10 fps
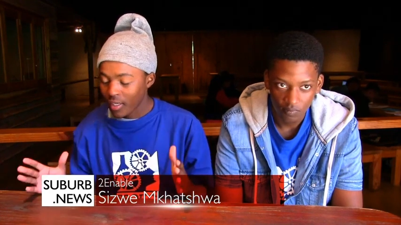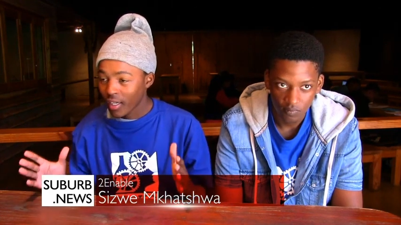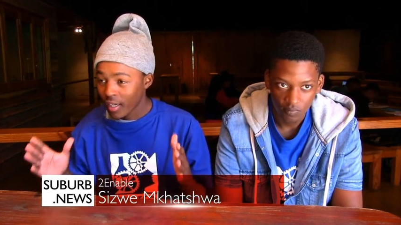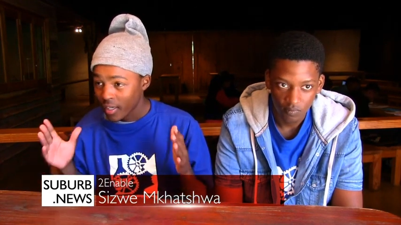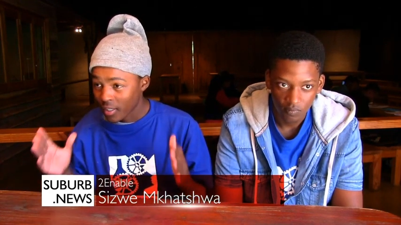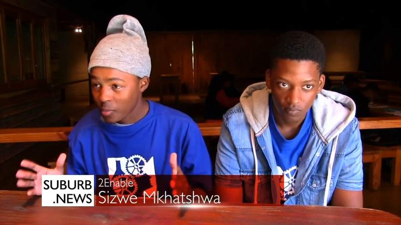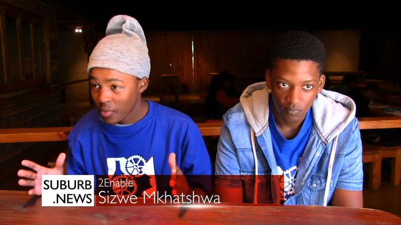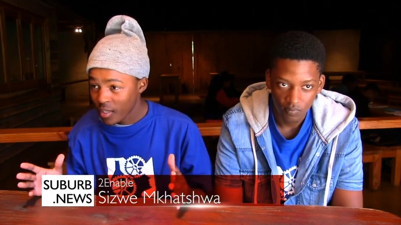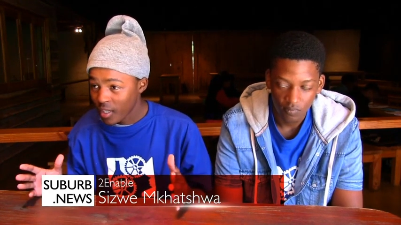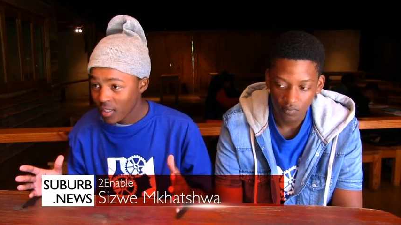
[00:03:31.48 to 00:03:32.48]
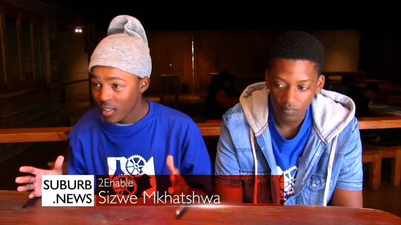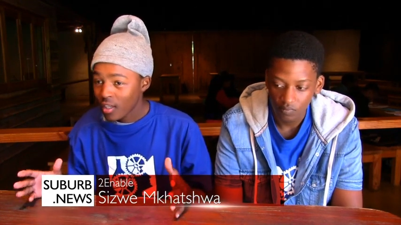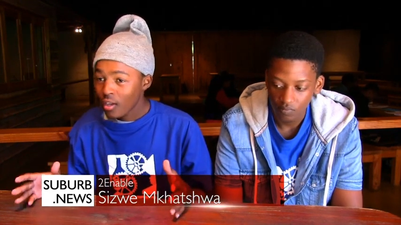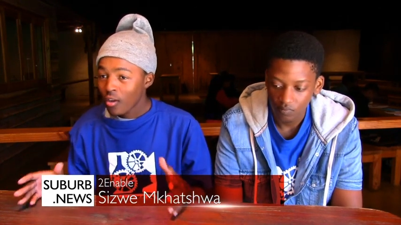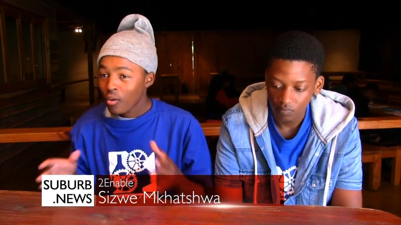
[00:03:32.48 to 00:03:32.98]
Speaker 1: earning an experience
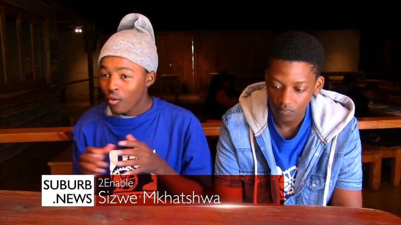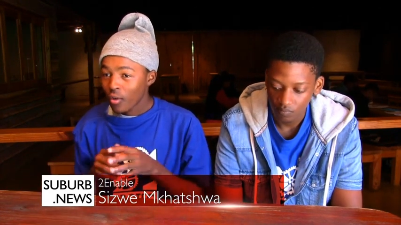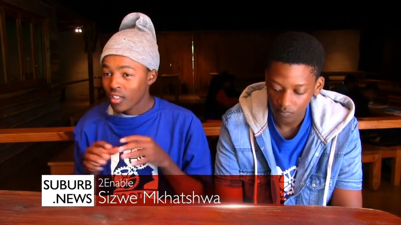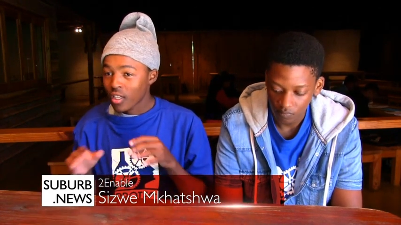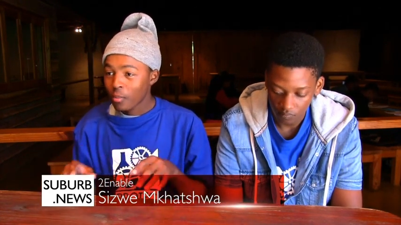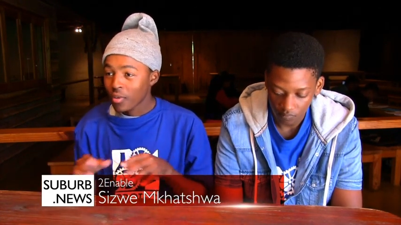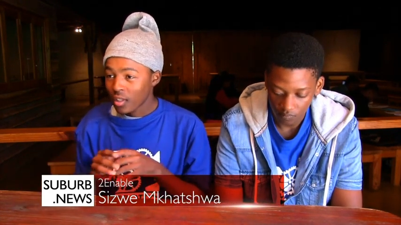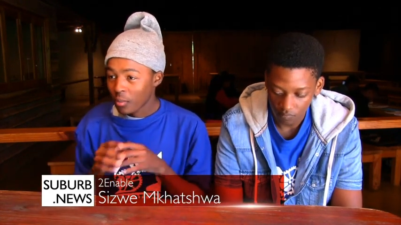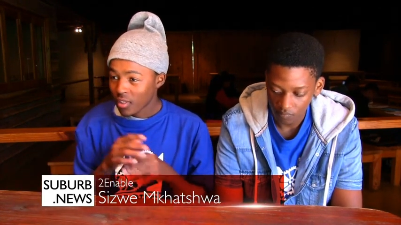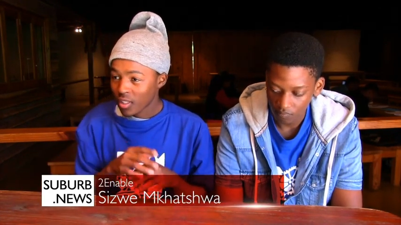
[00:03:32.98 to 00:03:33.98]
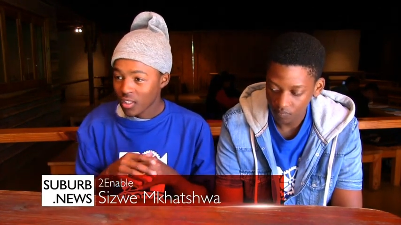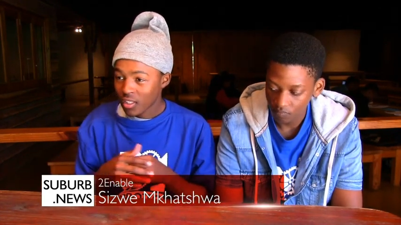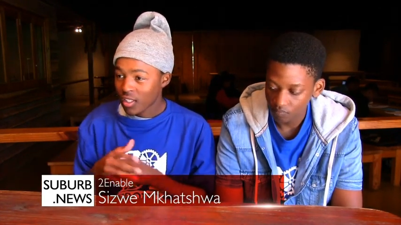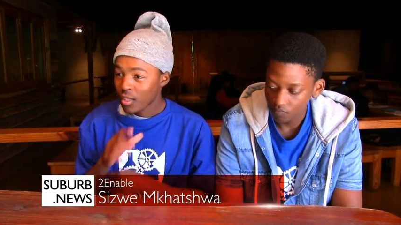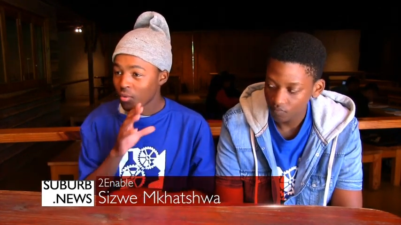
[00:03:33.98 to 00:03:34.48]
we are typing the
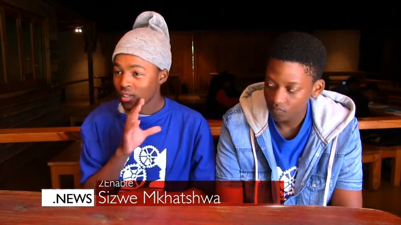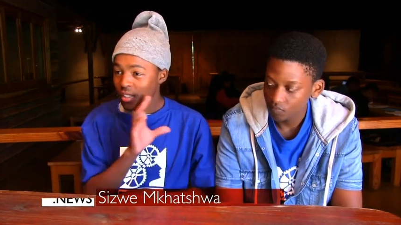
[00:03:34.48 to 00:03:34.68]
messages then we